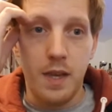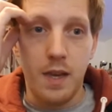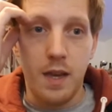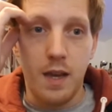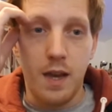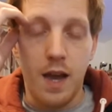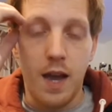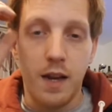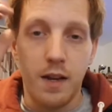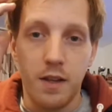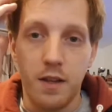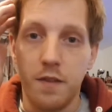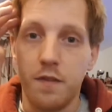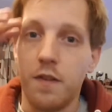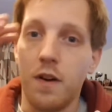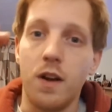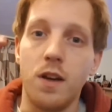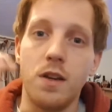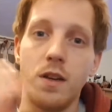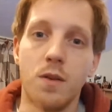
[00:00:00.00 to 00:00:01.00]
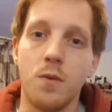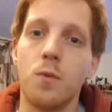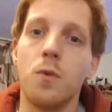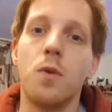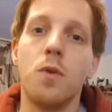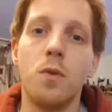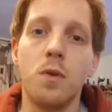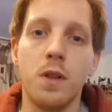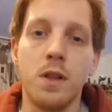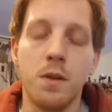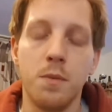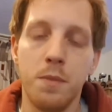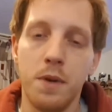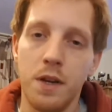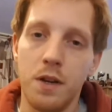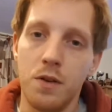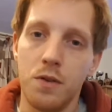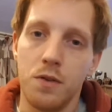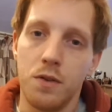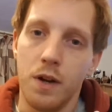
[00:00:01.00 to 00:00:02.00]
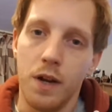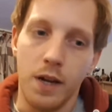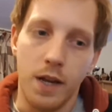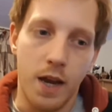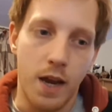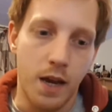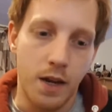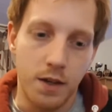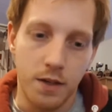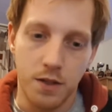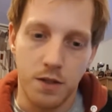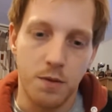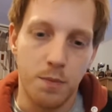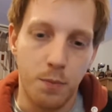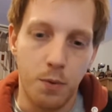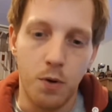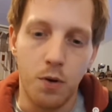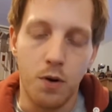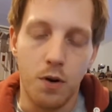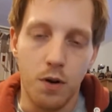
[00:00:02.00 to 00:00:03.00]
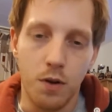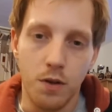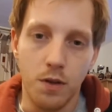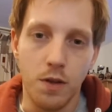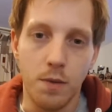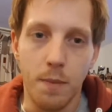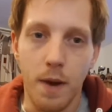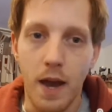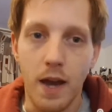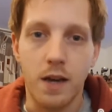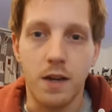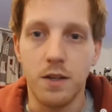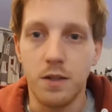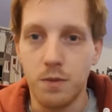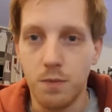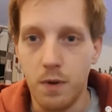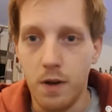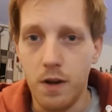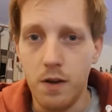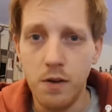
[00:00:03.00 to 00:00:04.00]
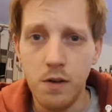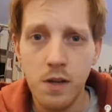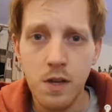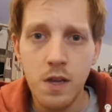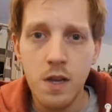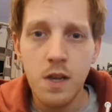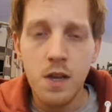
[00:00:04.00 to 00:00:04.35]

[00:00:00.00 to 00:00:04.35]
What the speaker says: It had a dividing wall in the middle and it had a support on the back as well,